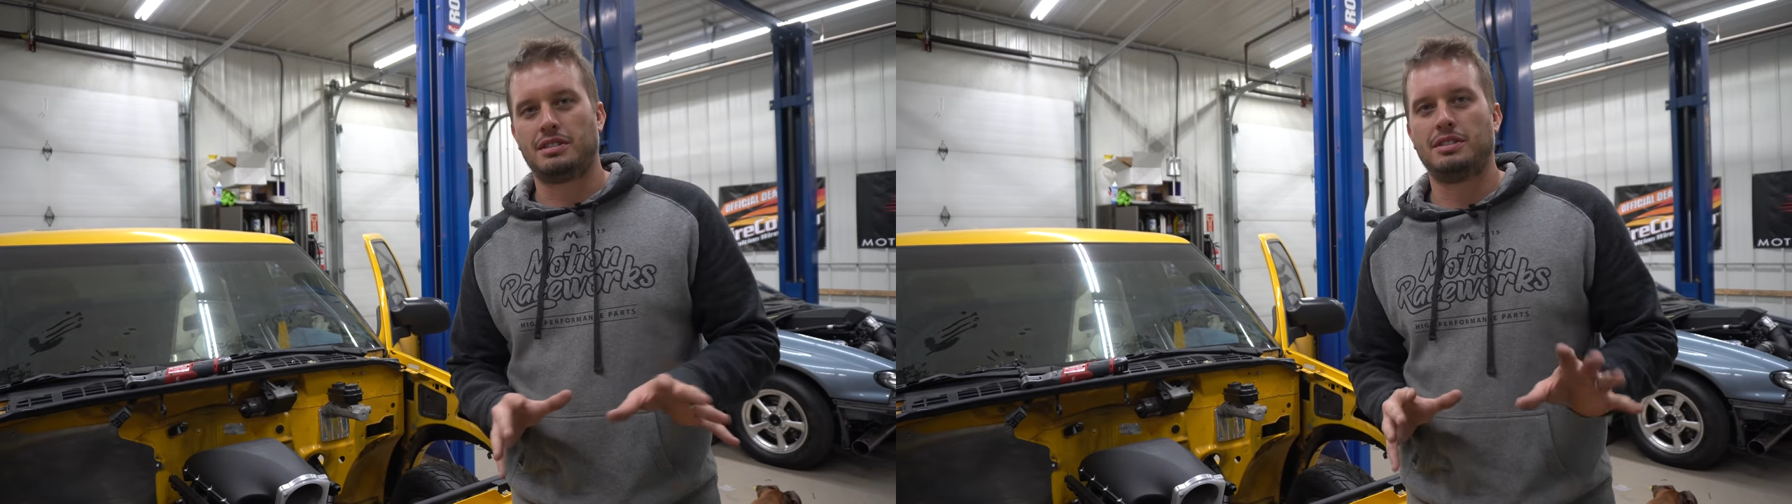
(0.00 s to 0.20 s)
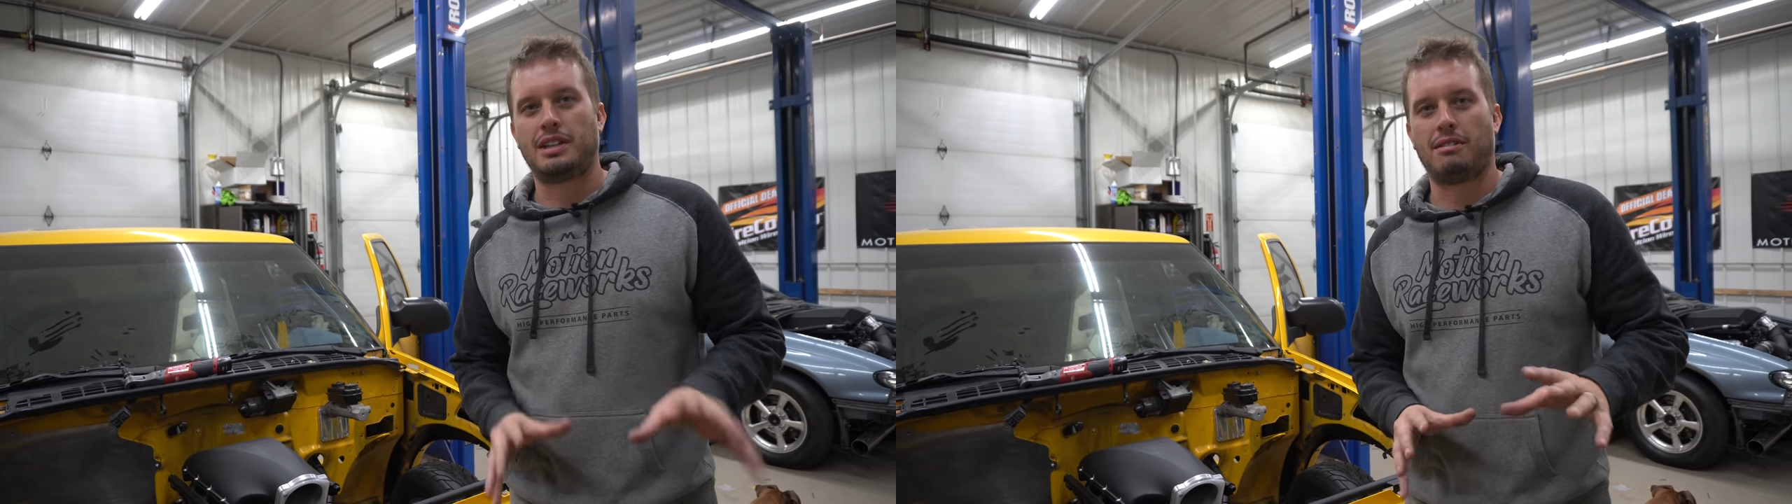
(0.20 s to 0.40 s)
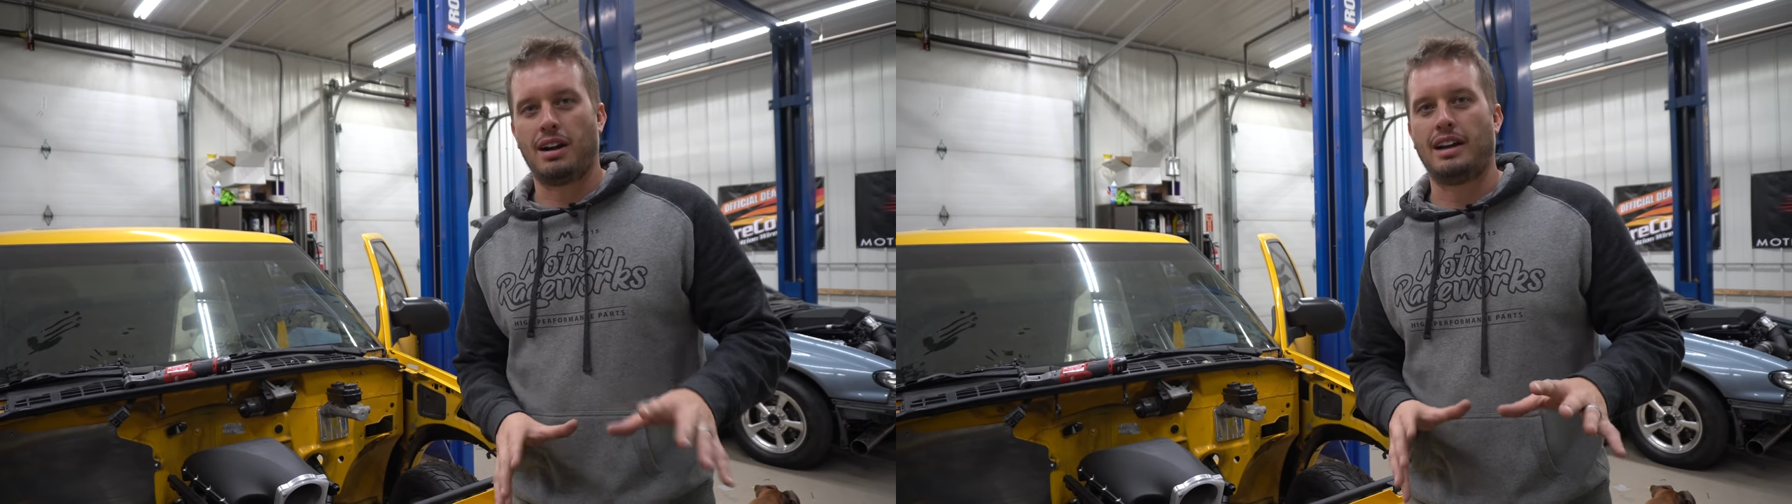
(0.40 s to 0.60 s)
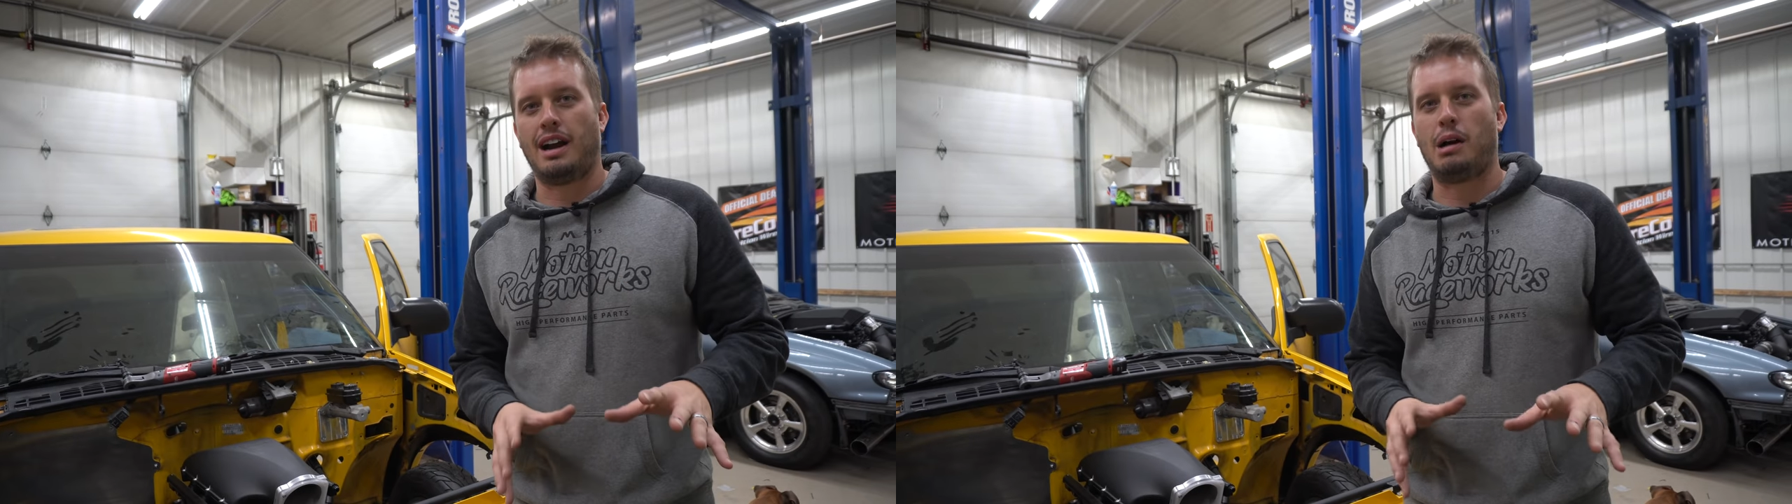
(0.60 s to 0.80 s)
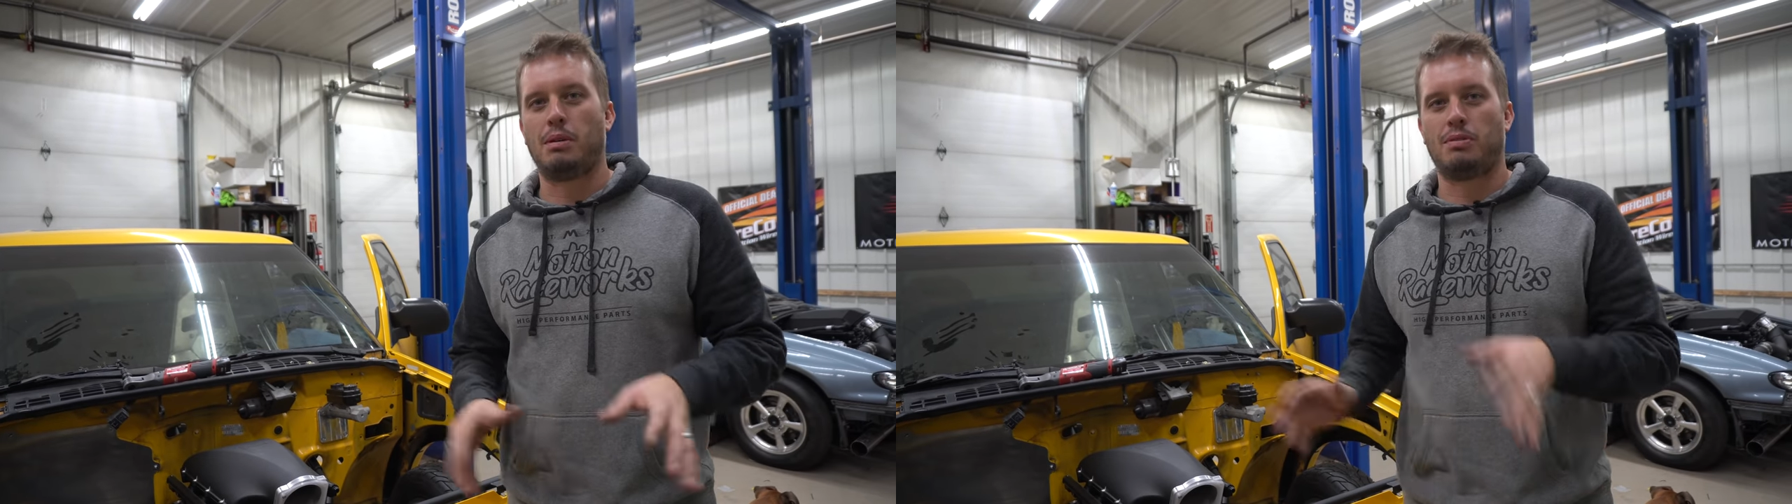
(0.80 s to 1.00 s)
do that right
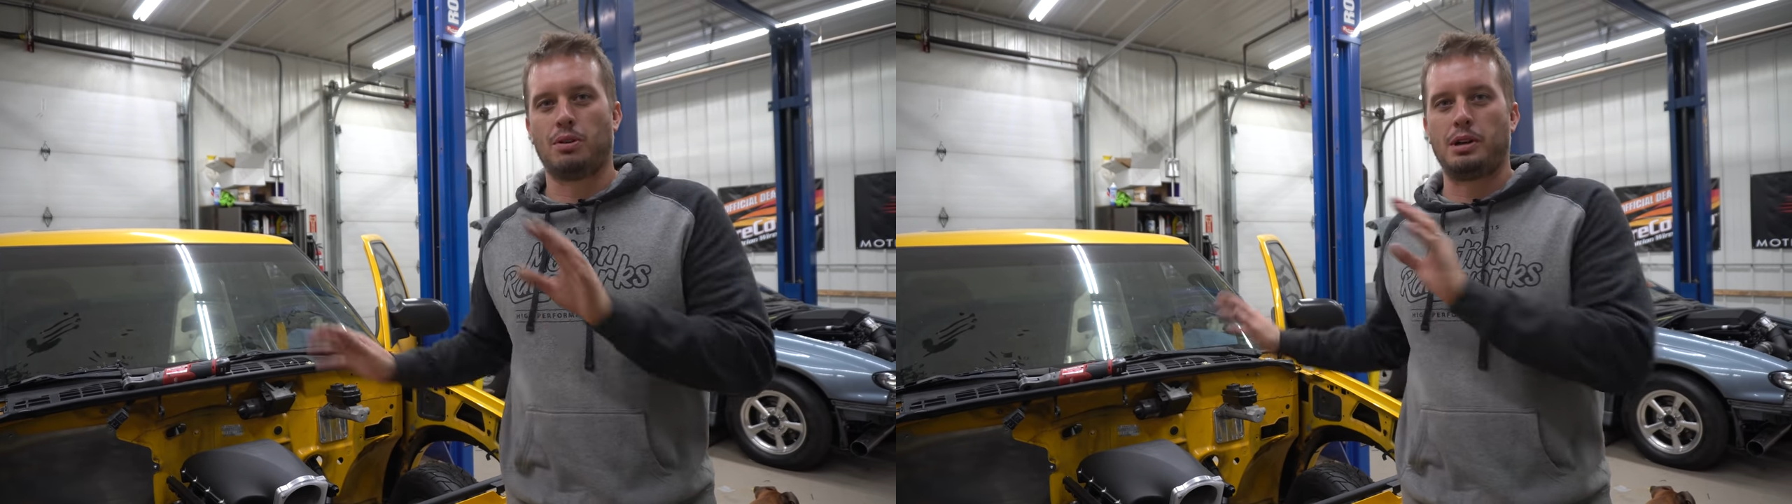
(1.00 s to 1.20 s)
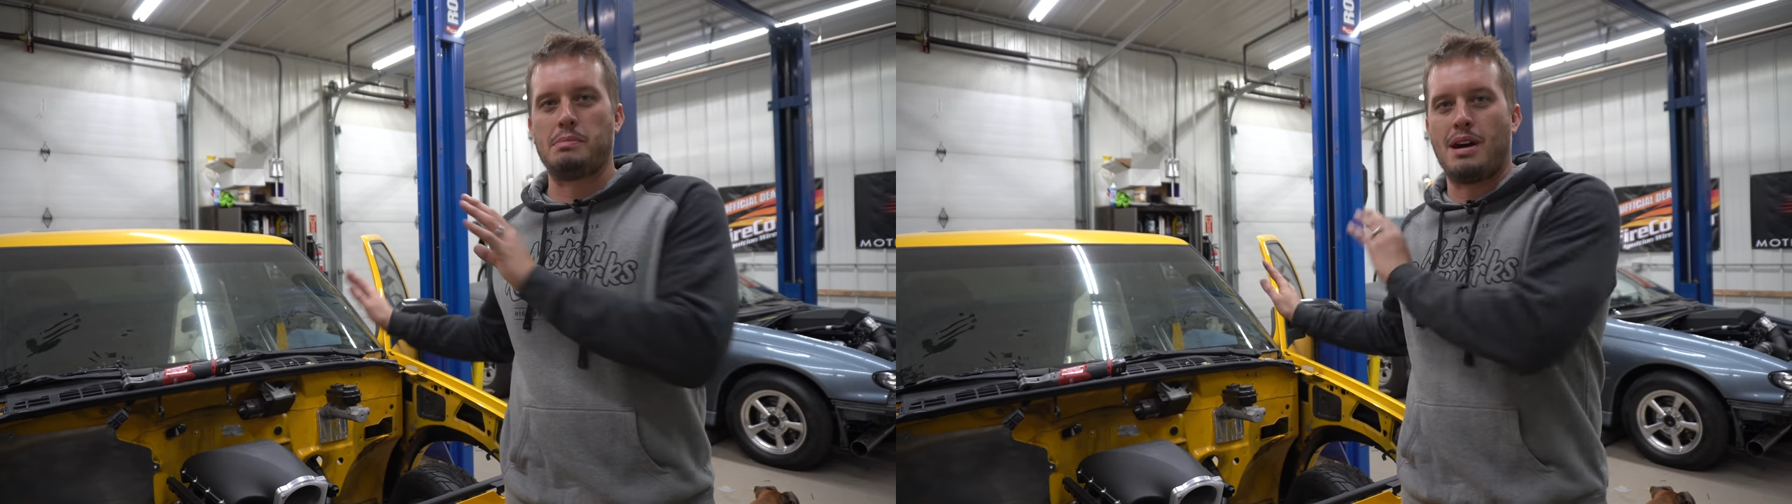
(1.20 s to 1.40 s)
now before you